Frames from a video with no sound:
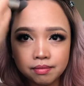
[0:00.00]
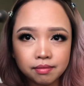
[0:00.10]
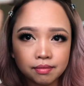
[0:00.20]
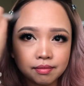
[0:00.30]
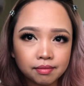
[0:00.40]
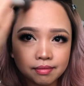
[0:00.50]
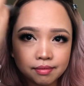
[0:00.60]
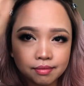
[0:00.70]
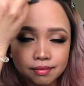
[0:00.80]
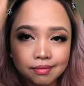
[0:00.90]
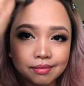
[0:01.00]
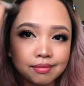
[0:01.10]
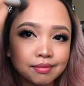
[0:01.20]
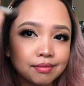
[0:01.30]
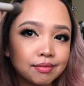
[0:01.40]

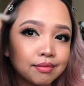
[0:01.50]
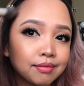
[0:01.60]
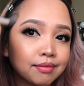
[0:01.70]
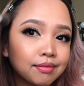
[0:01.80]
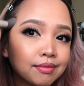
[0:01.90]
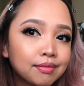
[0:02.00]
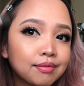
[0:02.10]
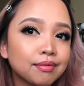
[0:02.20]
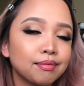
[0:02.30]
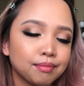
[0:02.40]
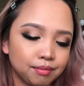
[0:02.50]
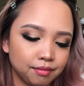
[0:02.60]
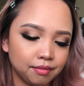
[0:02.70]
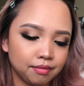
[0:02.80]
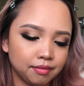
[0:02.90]

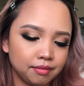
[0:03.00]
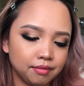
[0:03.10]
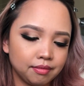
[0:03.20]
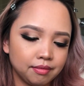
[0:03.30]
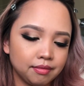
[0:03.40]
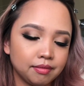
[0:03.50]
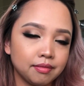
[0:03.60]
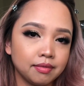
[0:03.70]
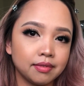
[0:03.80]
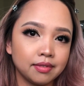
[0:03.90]
No one is speaking in this clip.